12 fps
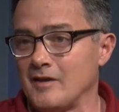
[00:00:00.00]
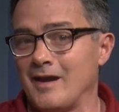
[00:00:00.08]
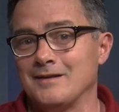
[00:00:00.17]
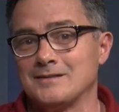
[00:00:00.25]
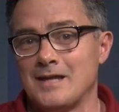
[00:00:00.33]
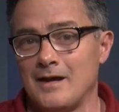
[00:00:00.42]

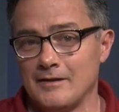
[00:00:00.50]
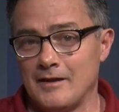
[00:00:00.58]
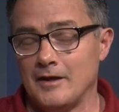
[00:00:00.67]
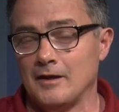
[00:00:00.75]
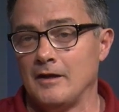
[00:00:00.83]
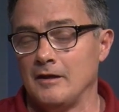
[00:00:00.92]
And to tie
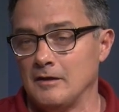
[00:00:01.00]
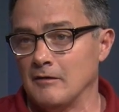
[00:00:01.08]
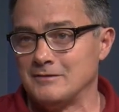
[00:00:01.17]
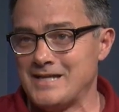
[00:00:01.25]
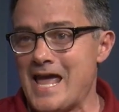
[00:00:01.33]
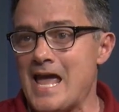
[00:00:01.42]
that,
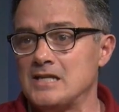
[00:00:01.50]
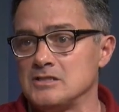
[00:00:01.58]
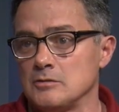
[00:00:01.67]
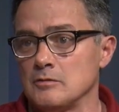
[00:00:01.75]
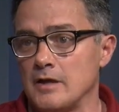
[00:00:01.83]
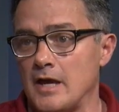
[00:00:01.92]
to add
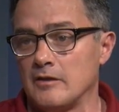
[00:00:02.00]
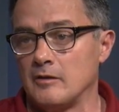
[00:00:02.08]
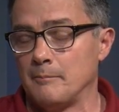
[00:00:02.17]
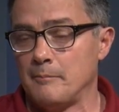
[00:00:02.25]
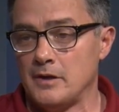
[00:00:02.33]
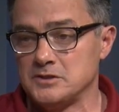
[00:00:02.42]
to that,
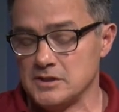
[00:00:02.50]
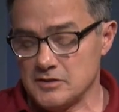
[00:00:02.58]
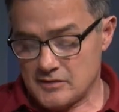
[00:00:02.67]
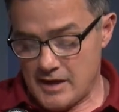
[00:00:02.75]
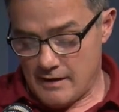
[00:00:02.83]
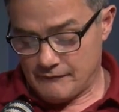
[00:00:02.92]
their pitching
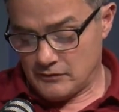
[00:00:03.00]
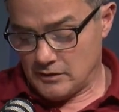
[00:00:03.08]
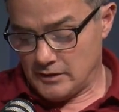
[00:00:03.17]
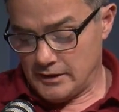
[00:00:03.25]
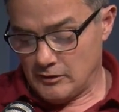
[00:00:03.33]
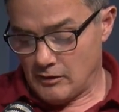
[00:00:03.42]
staff,
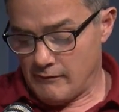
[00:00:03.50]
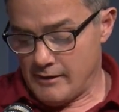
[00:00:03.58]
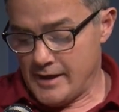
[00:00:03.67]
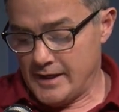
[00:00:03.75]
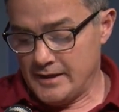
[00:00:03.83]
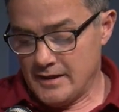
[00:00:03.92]
the
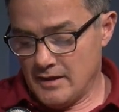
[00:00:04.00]
ERA